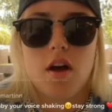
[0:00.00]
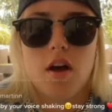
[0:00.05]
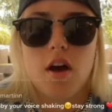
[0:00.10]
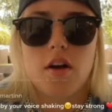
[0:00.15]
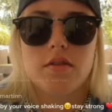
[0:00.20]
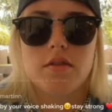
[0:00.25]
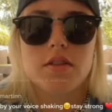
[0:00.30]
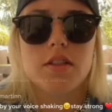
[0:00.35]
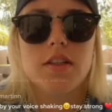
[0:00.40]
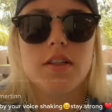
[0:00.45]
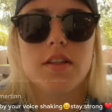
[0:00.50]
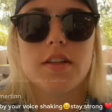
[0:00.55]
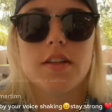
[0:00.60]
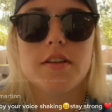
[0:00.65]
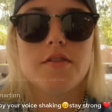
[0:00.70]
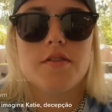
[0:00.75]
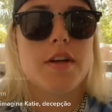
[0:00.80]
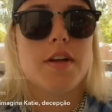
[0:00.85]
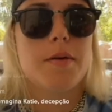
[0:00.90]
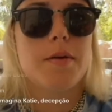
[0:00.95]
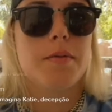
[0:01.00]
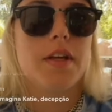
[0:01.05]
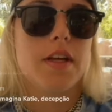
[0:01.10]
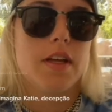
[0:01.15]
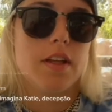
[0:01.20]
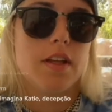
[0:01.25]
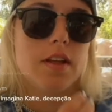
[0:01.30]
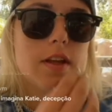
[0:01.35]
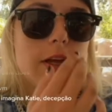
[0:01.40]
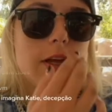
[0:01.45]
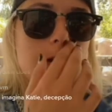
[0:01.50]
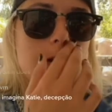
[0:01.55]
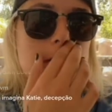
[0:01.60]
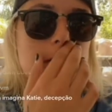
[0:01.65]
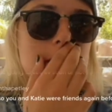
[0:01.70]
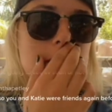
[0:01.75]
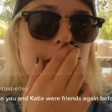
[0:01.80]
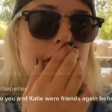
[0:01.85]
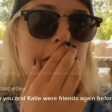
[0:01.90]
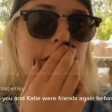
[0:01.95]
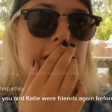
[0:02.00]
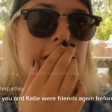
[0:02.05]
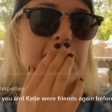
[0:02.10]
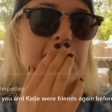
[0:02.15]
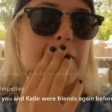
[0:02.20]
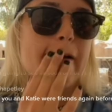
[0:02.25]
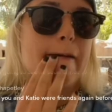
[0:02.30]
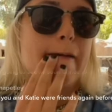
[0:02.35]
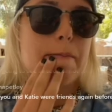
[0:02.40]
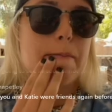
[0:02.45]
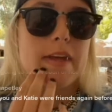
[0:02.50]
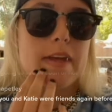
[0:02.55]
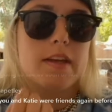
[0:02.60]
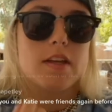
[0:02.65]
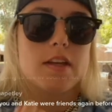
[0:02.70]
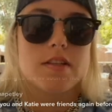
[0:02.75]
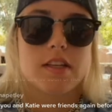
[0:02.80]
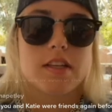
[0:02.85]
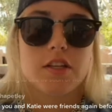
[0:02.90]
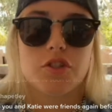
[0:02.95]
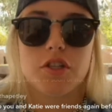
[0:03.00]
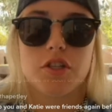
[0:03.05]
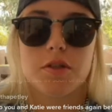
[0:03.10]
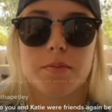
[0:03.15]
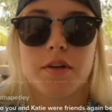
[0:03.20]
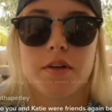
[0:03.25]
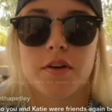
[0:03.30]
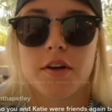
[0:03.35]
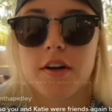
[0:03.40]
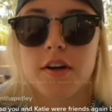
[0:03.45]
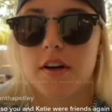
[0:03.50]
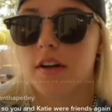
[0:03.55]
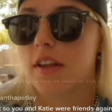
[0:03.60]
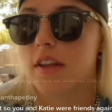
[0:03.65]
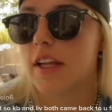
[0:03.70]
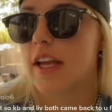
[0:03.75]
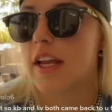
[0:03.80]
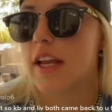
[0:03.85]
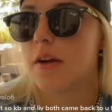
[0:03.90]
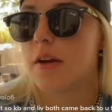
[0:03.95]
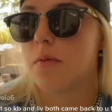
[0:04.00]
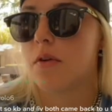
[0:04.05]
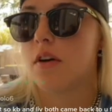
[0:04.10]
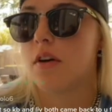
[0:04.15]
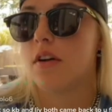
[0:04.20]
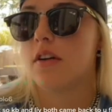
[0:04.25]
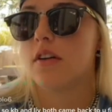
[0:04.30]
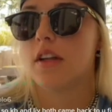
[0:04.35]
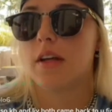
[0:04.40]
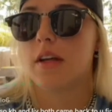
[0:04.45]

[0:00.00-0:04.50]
Obviously, Liv's family, like, doesn't like me because, like, she's been hurt, like anyone.